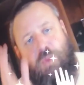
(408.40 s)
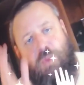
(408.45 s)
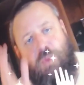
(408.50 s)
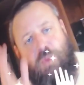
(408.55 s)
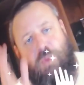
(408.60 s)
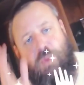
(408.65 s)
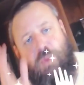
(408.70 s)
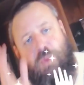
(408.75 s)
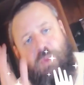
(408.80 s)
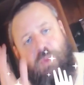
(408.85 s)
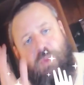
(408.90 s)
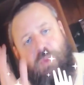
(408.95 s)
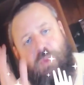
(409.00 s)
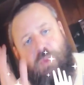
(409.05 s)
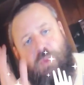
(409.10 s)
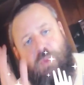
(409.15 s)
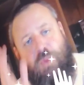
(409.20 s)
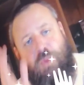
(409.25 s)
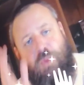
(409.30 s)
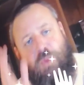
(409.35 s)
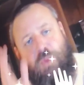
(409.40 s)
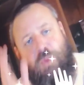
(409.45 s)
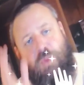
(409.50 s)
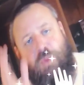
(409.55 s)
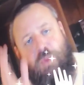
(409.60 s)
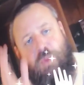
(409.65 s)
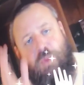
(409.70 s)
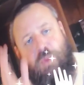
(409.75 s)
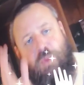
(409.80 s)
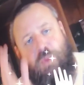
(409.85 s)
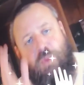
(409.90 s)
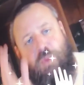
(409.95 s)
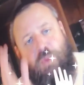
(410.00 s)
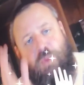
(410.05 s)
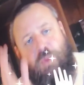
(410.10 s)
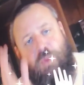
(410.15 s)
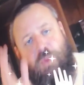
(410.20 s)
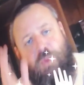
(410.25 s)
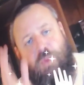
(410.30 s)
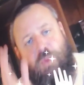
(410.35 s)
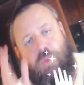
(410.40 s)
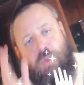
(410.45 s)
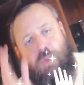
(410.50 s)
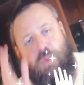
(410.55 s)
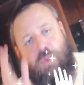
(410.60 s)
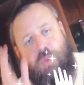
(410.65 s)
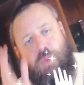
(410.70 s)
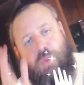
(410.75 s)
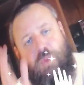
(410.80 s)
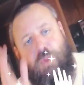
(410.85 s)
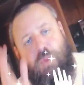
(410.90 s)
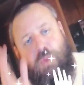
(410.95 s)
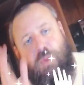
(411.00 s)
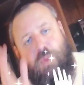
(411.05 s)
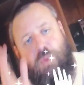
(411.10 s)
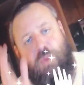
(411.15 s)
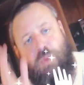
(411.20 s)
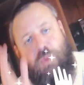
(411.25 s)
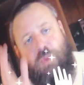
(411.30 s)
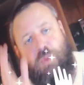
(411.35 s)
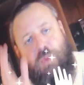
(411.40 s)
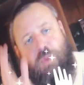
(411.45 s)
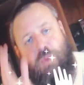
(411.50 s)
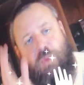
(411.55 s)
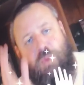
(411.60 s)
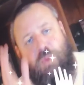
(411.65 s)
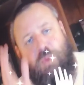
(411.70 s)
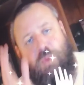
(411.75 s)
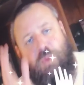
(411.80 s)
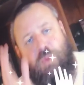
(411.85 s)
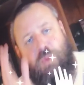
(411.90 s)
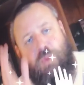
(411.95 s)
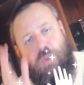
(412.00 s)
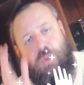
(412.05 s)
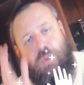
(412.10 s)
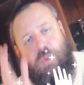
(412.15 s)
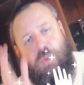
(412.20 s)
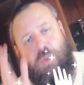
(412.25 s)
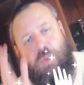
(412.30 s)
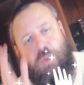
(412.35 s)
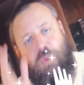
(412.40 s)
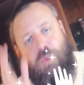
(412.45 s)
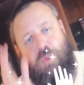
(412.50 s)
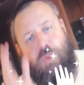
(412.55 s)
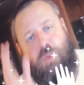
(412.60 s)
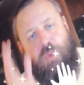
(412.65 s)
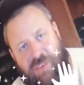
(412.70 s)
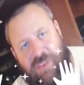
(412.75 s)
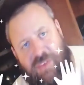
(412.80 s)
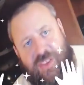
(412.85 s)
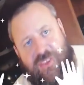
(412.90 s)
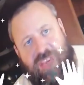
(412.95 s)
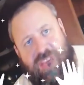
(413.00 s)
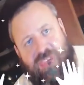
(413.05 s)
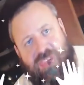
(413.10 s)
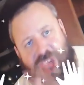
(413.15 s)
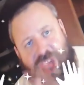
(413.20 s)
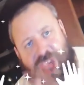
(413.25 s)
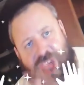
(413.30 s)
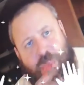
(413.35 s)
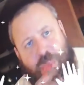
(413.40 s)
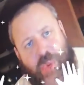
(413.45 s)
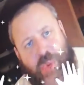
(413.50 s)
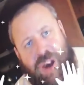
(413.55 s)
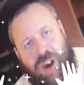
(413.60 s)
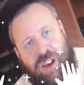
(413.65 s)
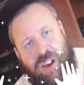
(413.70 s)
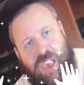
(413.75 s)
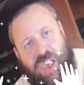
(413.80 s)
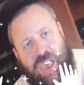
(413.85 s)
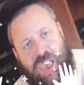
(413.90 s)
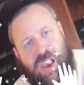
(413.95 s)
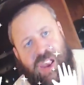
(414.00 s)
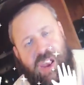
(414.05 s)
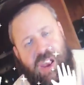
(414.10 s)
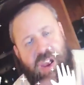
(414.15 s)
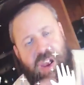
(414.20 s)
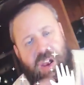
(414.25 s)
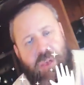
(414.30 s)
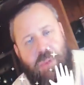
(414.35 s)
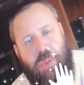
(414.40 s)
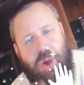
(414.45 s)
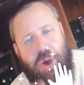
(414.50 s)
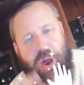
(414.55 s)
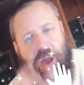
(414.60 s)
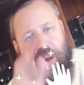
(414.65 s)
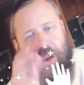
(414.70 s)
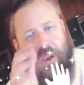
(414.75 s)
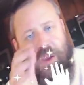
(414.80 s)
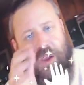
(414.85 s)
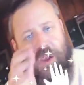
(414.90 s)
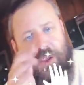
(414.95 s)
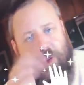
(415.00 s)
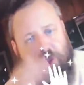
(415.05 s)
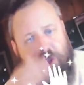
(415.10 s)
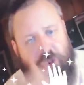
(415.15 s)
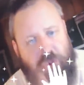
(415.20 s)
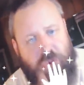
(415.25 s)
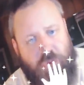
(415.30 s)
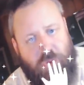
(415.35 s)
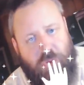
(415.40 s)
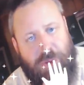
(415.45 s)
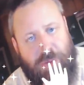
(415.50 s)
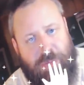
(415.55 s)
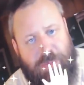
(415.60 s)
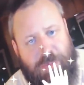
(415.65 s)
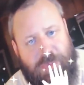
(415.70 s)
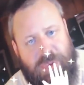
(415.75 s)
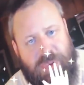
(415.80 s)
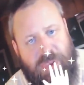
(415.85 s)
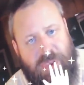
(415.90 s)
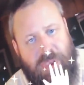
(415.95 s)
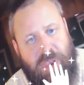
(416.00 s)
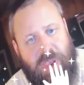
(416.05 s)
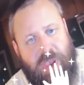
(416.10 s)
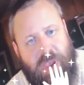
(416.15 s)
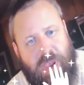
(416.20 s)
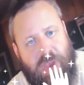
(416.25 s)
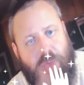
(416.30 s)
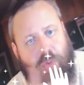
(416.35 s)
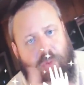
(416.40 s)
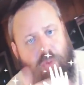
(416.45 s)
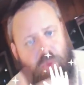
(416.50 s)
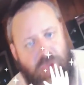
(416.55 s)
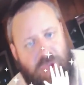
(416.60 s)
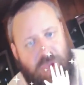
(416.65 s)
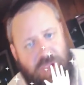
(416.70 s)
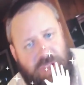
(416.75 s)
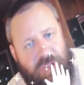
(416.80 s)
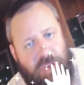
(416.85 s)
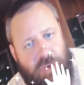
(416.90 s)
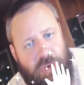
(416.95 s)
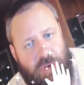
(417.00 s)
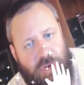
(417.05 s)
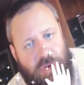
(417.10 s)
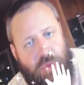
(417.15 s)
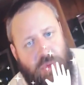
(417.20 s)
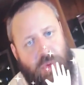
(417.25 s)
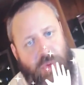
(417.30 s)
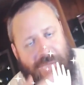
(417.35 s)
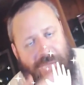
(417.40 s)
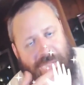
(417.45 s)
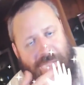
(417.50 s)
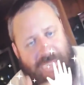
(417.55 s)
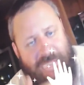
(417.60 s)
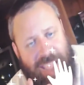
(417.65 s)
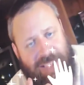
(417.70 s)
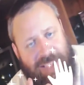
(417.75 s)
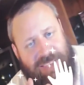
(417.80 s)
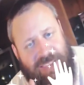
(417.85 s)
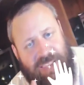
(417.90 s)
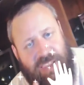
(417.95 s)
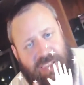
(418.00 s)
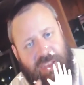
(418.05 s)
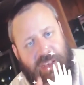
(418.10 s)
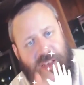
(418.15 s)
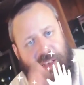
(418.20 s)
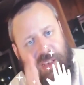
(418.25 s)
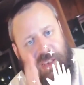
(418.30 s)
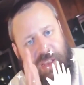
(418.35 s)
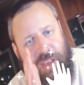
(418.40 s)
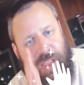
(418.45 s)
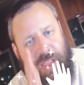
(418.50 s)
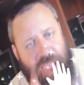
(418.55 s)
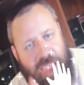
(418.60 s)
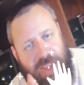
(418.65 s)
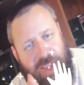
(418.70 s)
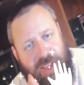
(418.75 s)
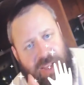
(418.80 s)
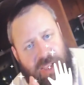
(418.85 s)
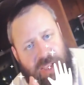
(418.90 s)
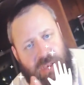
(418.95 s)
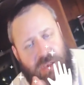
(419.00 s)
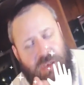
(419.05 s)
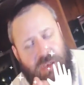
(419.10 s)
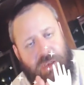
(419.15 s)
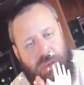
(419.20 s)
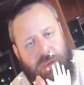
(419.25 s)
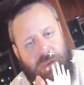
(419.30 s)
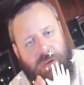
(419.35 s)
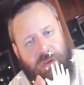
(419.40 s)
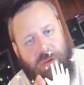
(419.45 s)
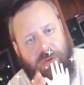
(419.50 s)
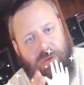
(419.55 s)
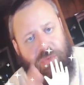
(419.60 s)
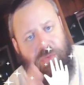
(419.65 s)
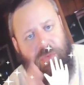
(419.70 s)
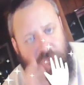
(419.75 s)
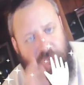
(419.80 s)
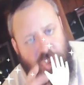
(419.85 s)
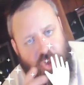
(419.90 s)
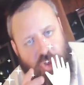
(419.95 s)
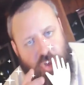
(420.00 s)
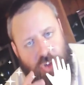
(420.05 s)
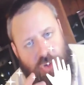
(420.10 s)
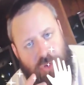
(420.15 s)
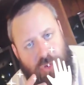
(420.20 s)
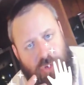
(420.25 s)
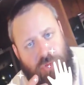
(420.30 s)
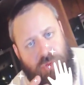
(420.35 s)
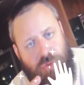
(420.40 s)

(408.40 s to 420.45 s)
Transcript: I'm sick of people like you. You think we're going somewhere together? Where are we going? The drive-in? The drive-through? The drive-by?